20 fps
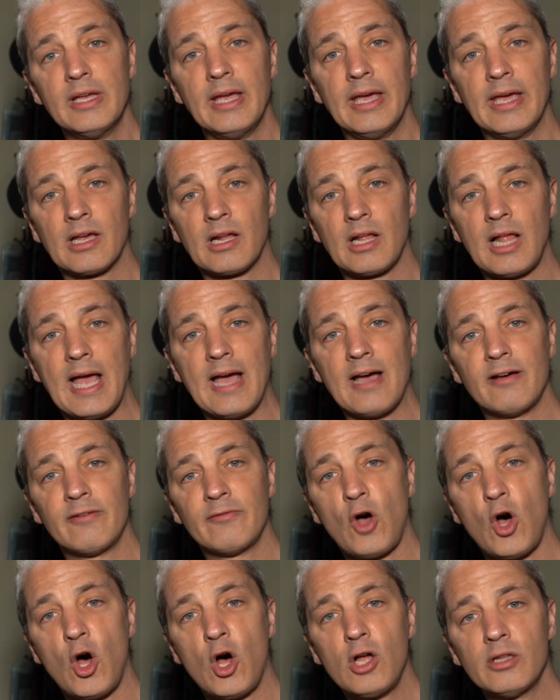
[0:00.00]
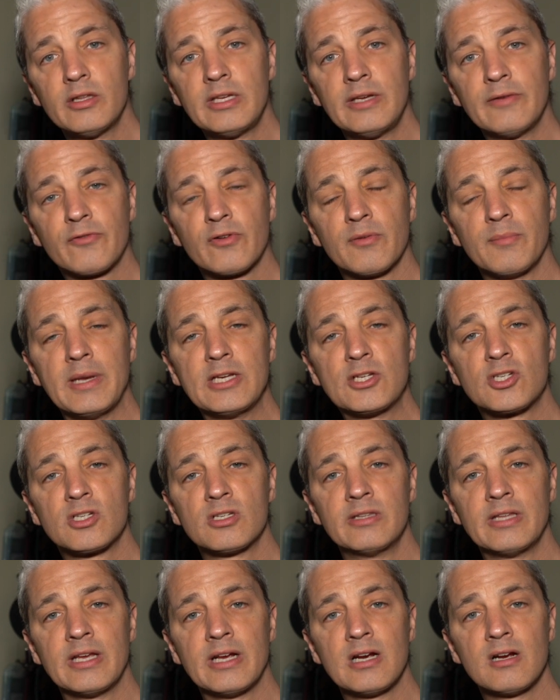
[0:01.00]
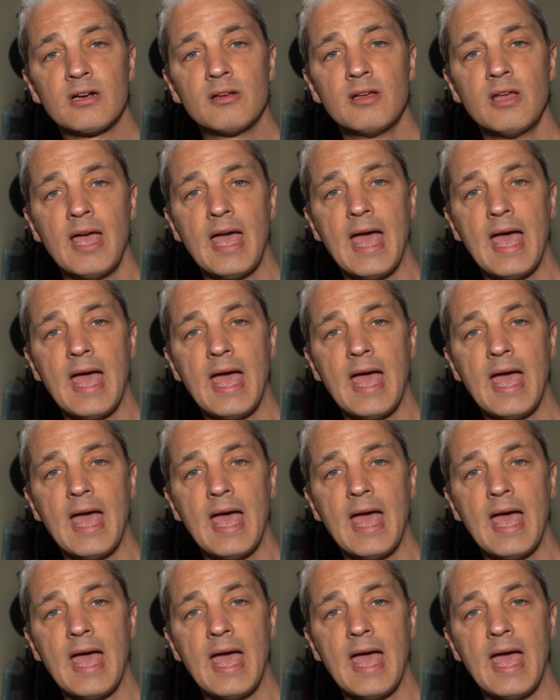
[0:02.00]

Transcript: It'll have all the information there.